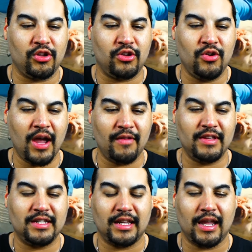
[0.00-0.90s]
You have
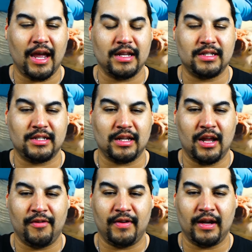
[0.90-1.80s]
these casts
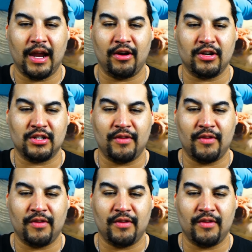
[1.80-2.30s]
of uh, characters.